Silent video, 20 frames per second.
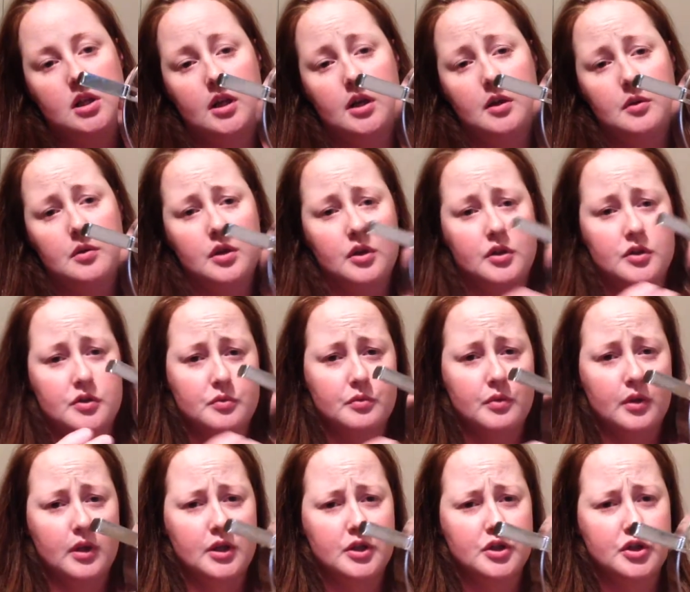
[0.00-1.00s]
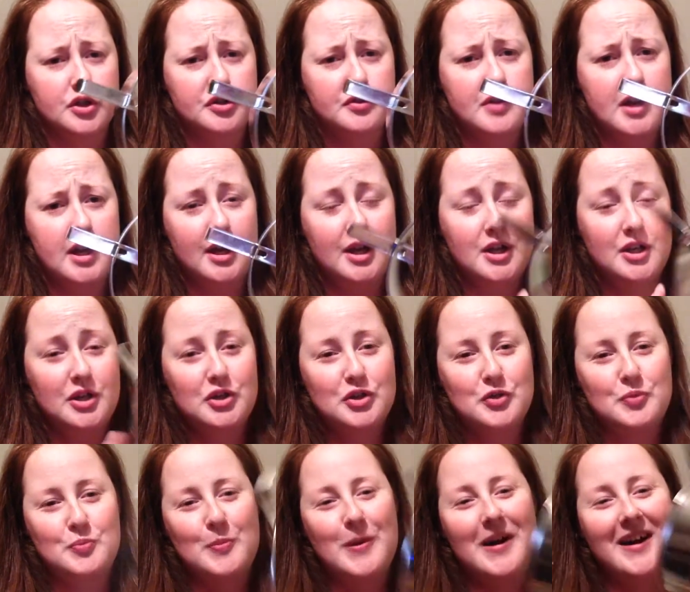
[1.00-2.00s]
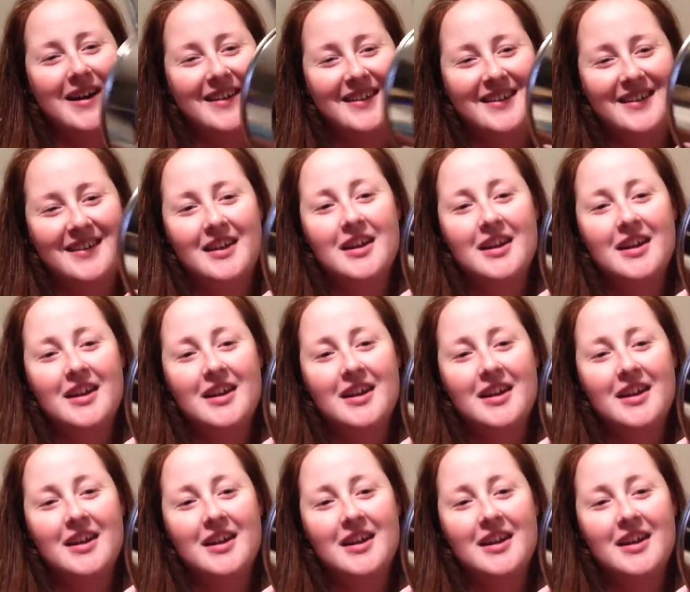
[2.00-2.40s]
I know it looks really strange, but